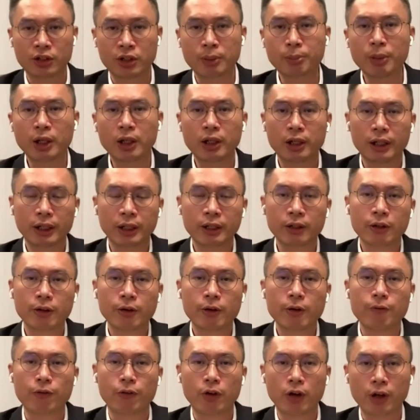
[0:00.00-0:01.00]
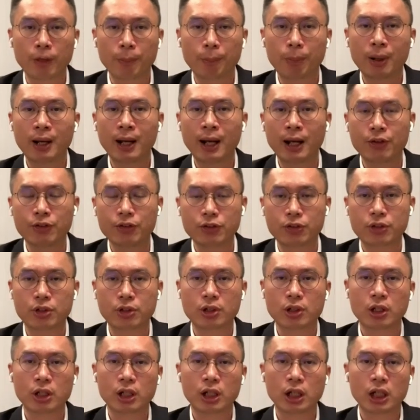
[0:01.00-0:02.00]
Now, similarly, for the
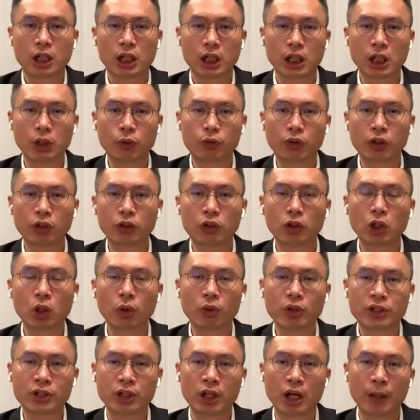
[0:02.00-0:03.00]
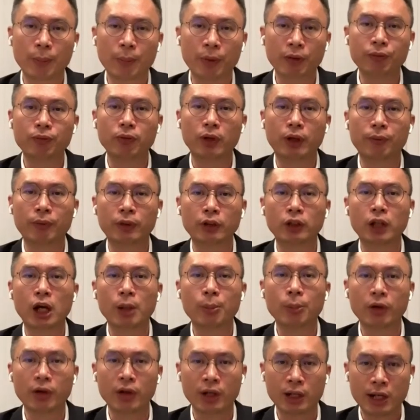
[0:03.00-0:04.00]
plants, if we know this
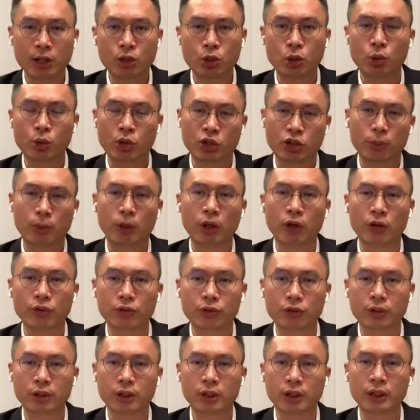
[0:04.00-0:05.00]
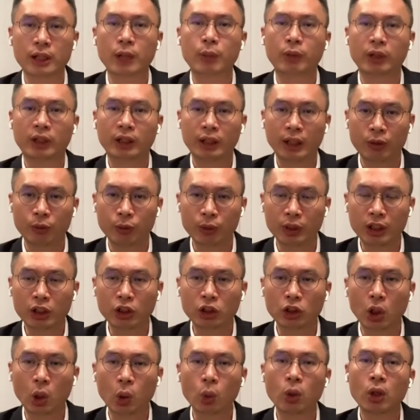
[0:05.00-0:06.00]
abnormal electrical response, then we can
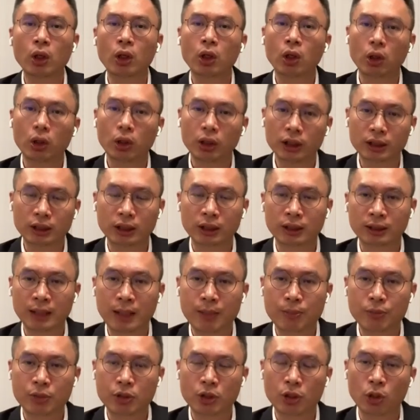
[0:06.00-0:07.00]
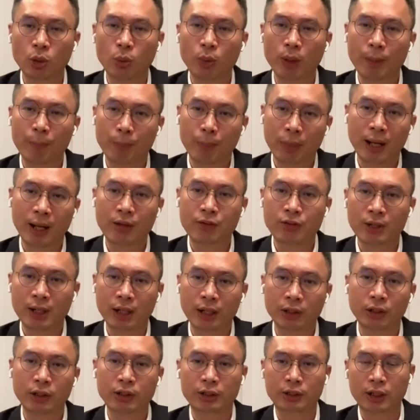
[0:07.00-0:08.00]
really know this is something the one
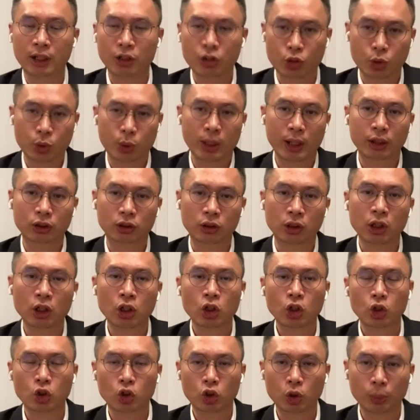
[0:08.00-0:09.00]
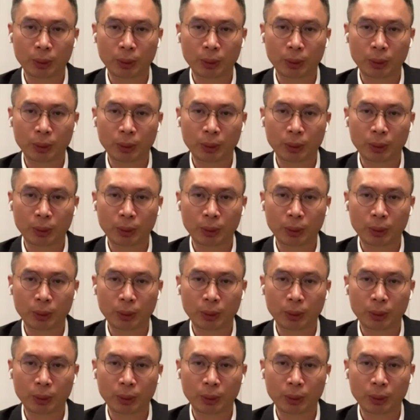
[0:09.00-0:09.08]
plants under this kind of stress.